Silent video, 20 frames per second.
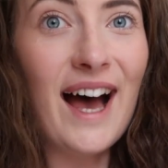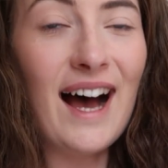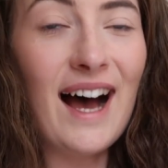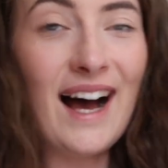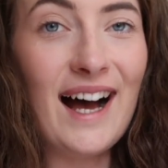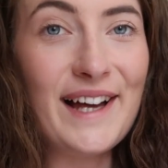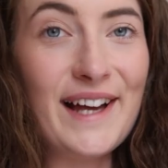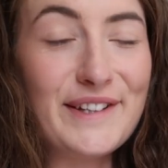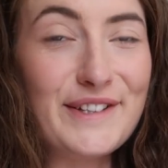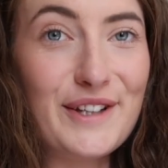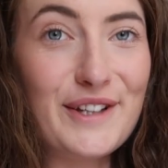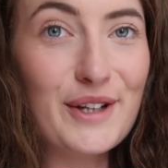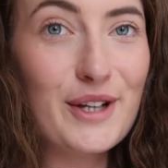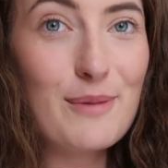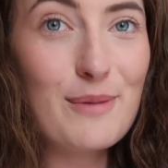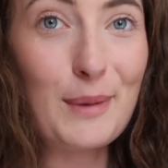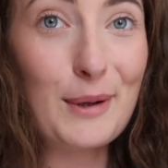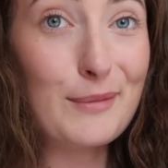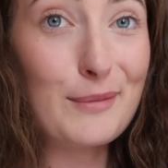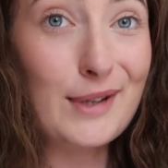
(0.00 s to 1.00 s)
and look
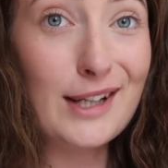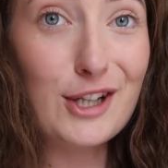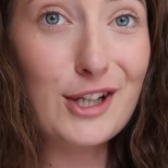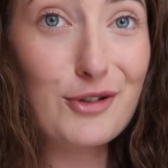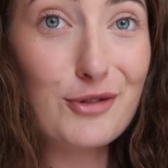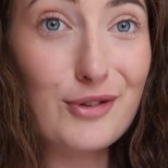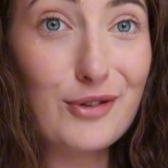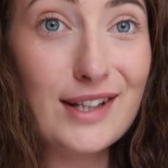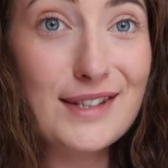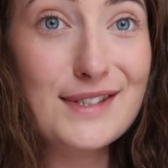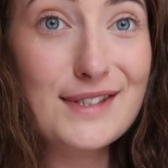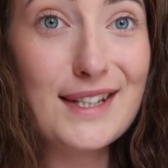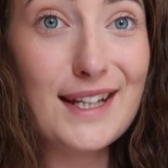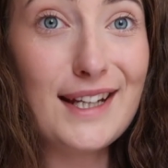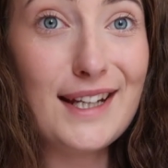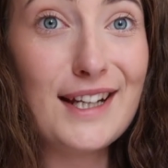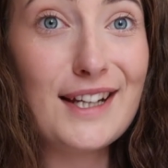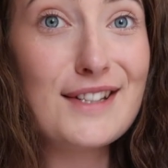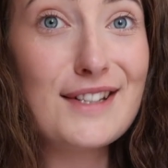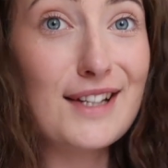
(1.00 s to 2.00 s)
at my really
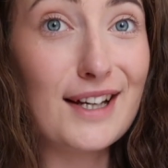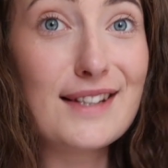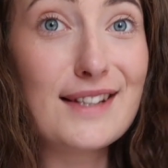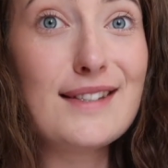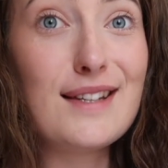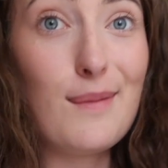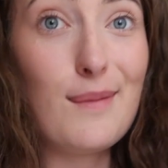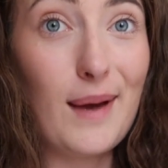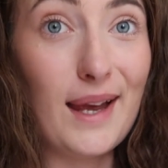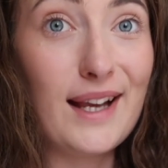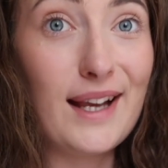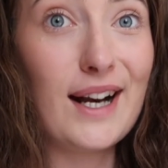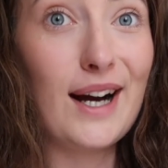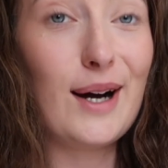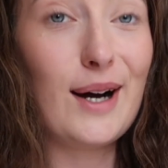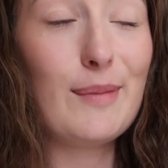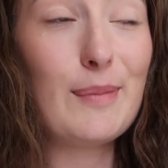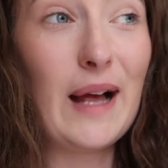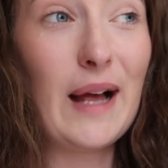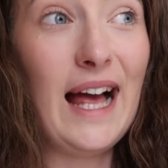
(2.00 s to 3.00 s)
crusty, dusty
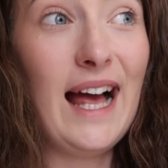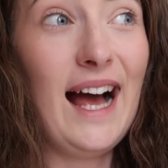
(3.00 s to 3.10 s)
makeup.